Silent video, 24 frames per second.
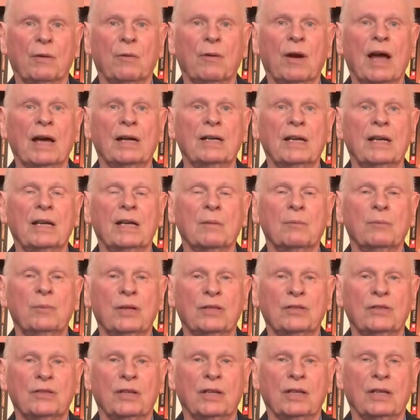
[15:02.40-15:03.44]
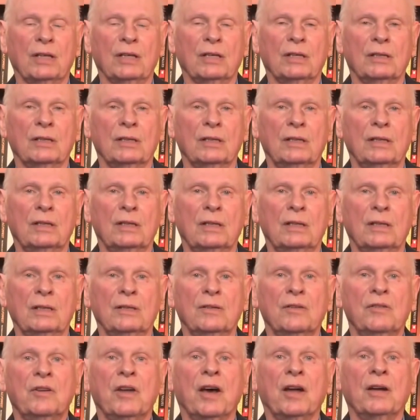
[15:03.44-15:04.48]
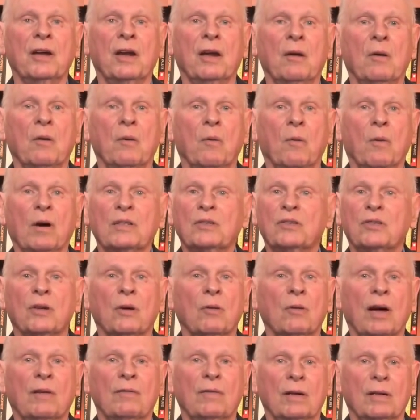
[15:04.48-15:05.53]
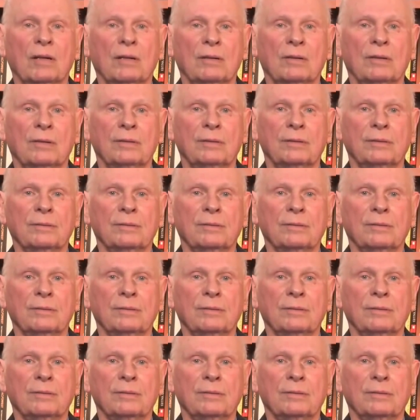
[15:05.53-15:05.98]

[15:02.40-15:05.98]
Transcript: of Iraqi complicity, none whatsoever.